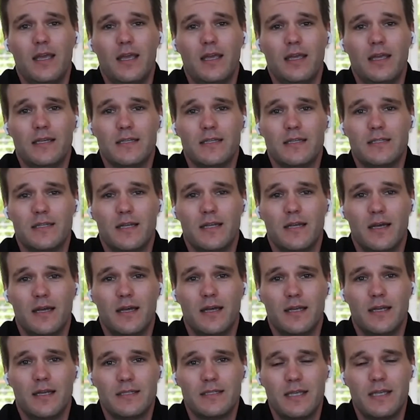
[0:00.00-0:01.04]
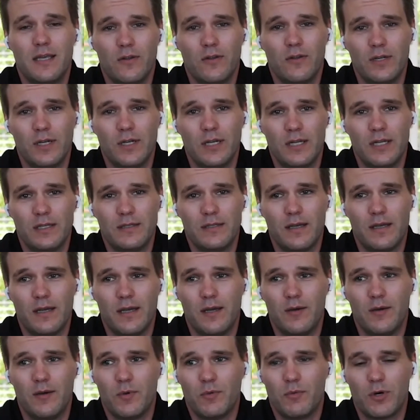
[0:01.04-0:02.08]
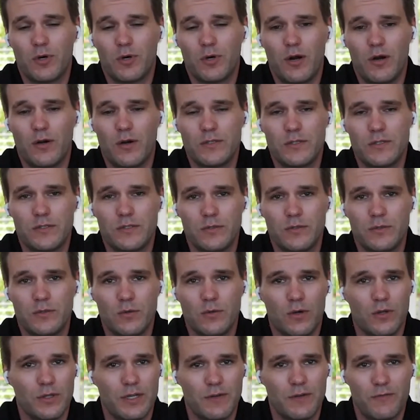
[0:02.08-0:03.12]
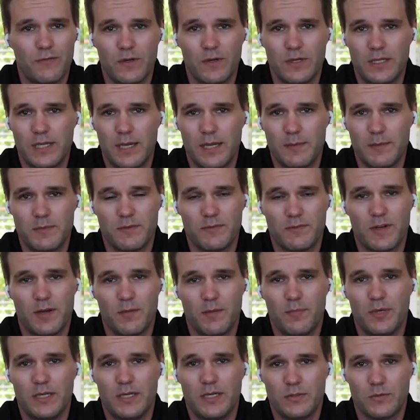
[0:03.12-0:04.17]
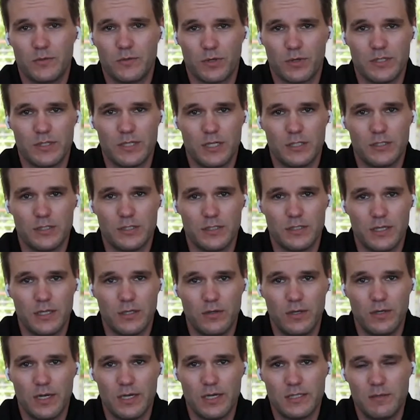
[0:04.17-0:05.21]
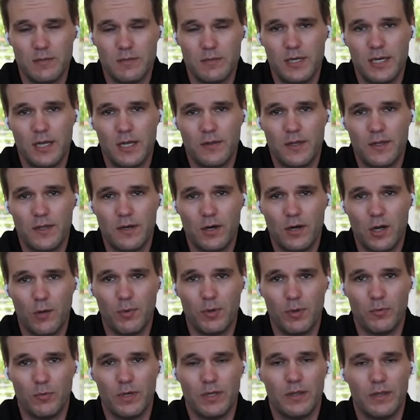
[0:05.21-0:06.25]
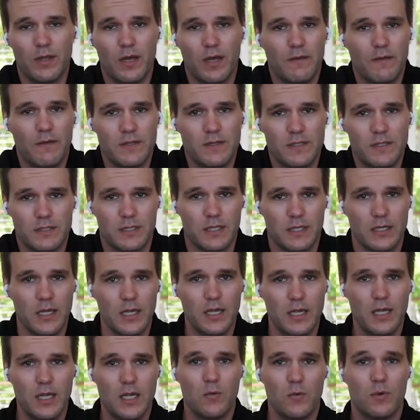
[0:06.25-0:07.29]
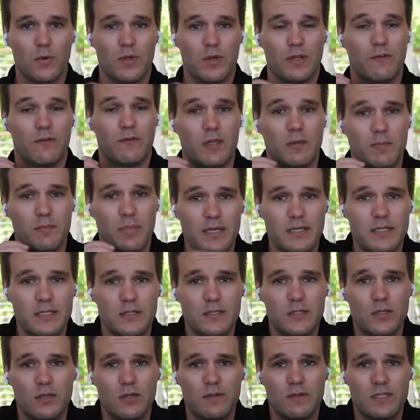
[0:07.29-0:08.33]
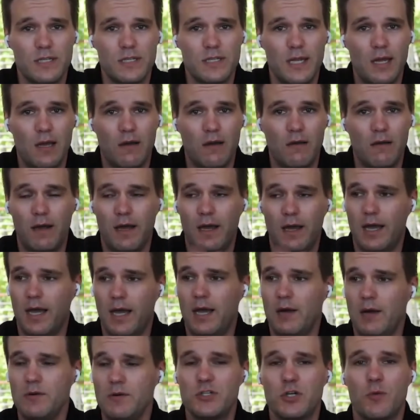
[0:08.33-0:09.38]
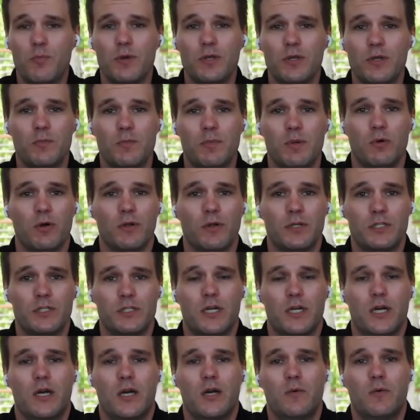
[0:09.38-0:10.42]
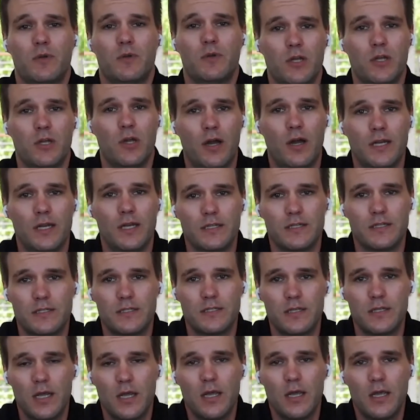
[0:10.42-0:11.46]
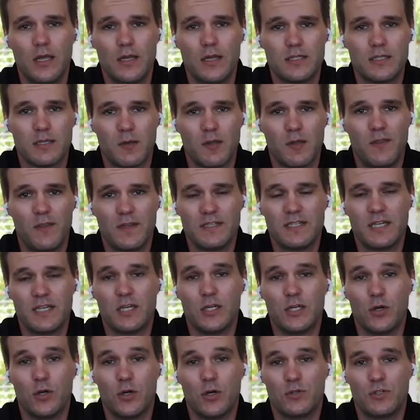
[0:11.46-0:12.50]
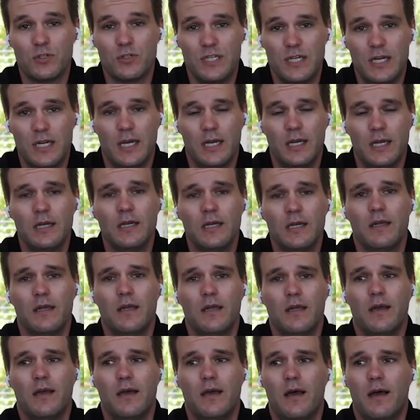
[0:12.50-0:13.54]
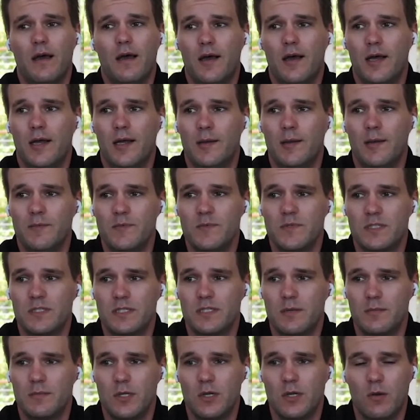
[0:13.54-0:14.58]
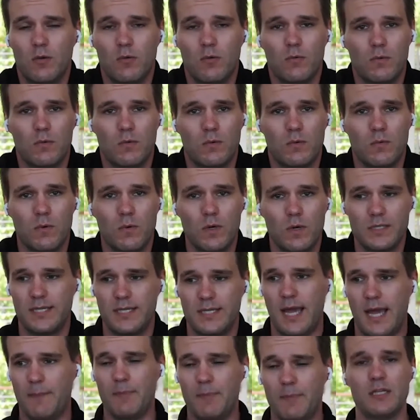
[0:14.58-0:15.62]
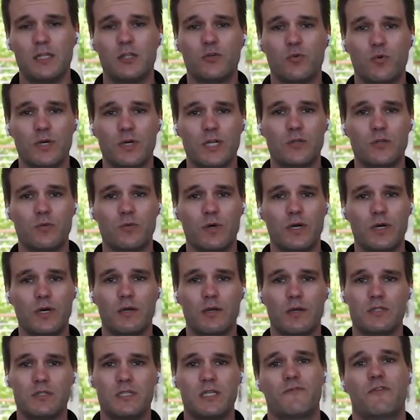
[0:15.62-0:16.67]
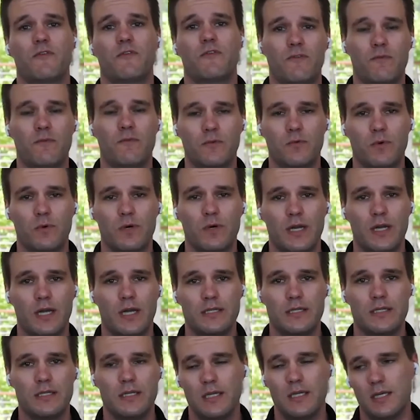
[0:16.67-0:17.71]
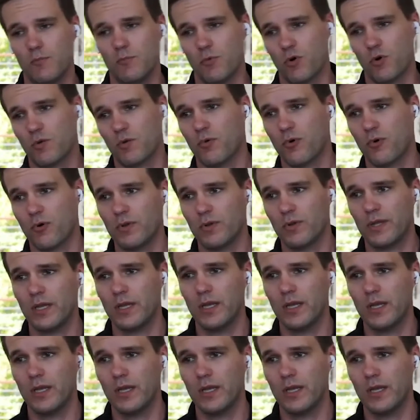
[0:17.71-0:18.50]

is, uh, is killing it uh, with regards to all the different types of companies and organizations that you guys have been out there helping with, obviously, with everything based in ServiceNow. I was hoping you'd be willing to share with the audience some of the things that you're seeing um, yeah. some, you know, what's happened in 2020 that was different from 2019, and more importantly,